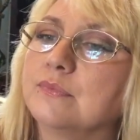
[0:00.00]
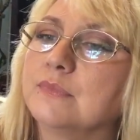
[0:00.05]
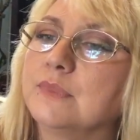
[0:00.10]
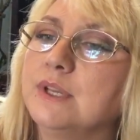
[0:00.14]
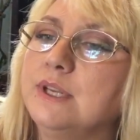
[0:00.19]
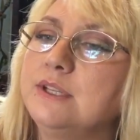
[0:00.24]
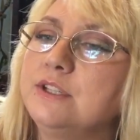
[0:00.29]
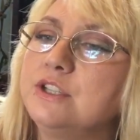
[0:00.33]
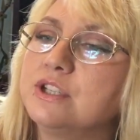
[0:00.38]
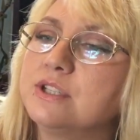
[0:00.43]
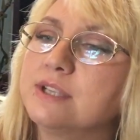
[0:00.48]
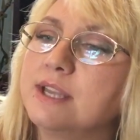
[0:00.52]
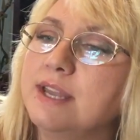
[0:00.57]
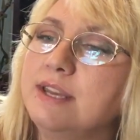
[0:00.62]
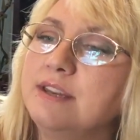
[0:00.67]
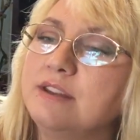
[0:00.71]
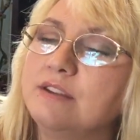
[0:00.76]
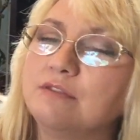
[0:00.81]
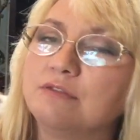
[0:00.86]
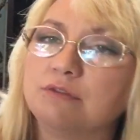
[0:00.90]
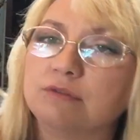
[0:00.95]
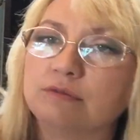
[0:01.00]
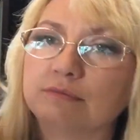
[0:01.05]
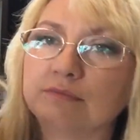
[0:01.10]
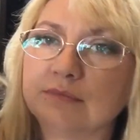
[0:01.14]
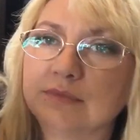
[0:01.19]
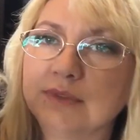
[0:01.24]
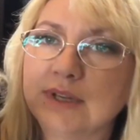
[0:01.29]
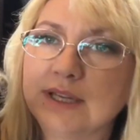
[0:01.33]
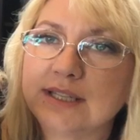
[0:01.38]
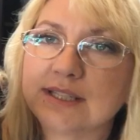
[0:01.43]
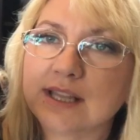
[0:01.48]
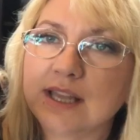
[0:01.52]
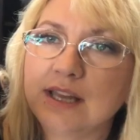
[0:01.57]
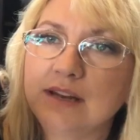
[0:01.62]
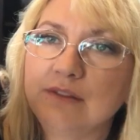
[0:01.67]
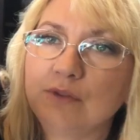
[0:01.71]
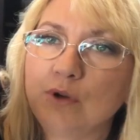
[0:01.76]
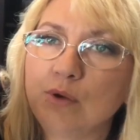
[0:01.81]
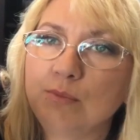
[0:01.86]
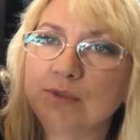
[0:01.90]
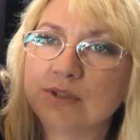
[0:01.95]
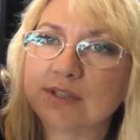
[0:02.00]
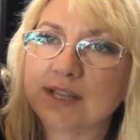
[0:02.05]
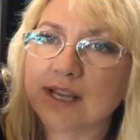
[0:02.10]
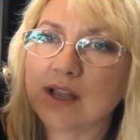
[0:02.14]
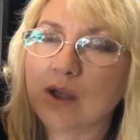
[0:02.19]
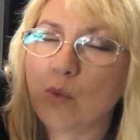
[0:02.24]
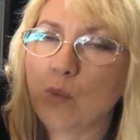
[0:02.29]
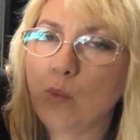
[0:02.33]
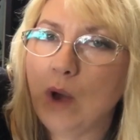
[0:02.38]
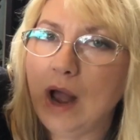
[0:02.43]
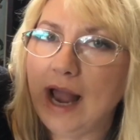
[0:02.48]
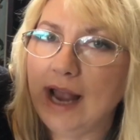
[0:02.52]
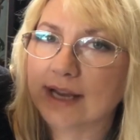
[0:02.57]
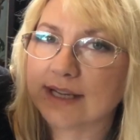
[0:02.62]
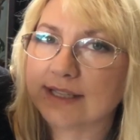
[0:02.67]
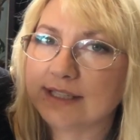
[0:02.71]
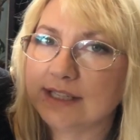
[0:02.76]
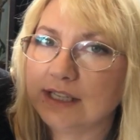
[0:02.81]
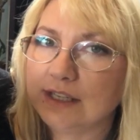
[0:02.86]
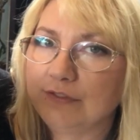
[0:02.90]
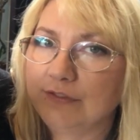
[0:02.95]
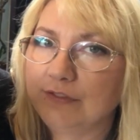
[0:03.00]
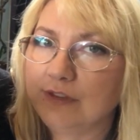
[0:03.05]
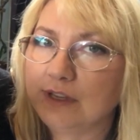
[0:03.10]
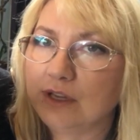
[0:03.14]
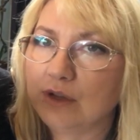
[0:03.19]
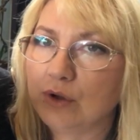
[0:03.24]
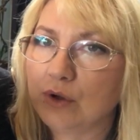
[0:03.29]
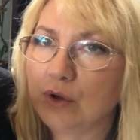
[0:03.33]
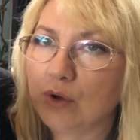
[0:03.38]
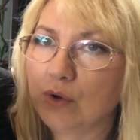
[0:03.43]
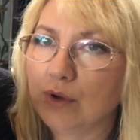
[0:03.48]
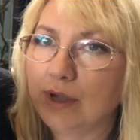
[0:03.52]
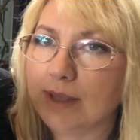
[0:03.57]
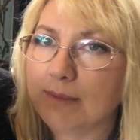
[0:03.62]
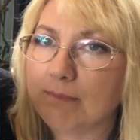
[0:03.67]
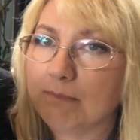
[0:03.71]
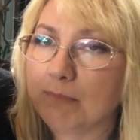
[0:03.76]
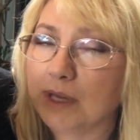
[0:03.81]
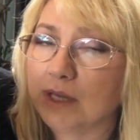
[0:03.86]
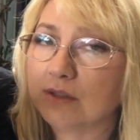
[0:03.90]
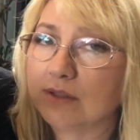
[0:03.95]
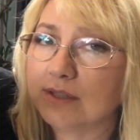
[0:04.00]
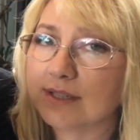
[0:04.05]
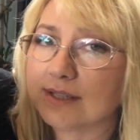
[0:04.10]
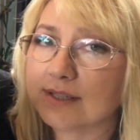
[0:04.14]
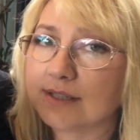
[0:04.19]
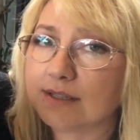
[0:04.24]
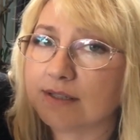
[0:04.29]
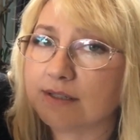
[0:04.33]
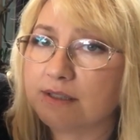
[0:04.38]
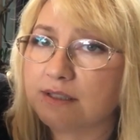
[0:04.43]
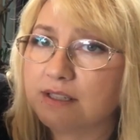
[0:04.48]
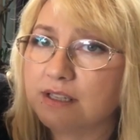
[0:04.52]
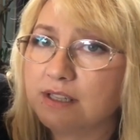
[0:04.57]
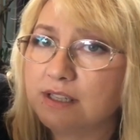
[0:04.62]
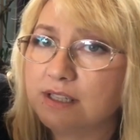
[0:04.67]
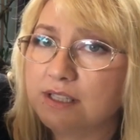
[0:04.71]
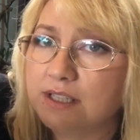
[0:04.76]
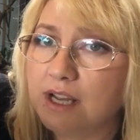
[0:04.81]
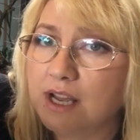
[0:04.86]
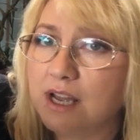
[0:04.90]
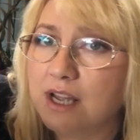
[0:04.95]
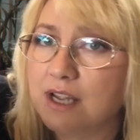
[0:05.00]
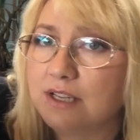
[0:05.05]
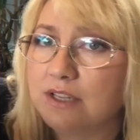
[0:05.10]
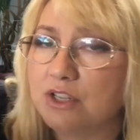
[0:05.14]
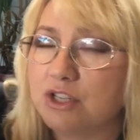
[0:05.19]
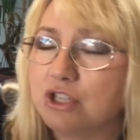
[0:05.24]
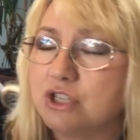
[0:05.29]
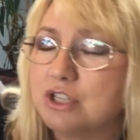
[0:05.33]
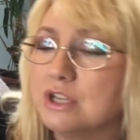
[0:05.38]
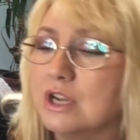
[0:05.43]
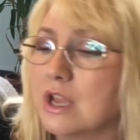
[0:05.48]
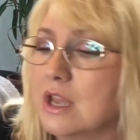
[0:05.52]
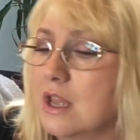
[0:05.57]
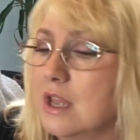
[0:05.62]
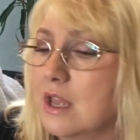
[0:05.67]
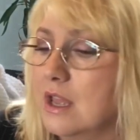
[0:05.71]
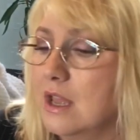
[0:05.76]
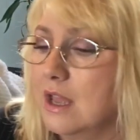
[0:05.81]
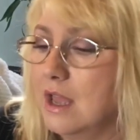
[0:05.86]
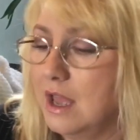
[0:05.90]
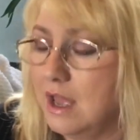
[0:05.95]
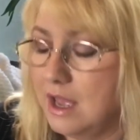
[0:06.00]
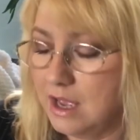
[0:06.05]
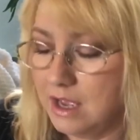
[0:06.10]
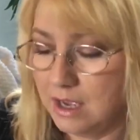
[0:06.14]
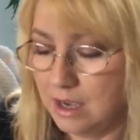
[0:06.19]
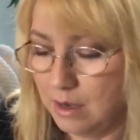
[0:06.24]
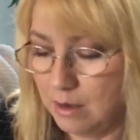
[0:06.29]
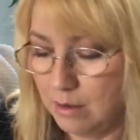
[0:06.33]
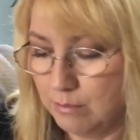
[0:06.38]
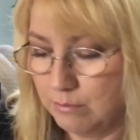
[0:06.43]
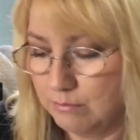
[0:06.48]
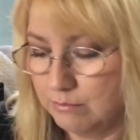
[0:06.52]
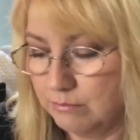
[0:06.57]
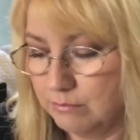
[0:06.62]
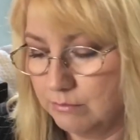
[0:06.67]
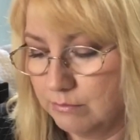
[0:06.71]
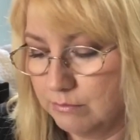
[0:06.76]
it just kind of, it's kind of almost like a waxy feel. It melts to the touch. Um,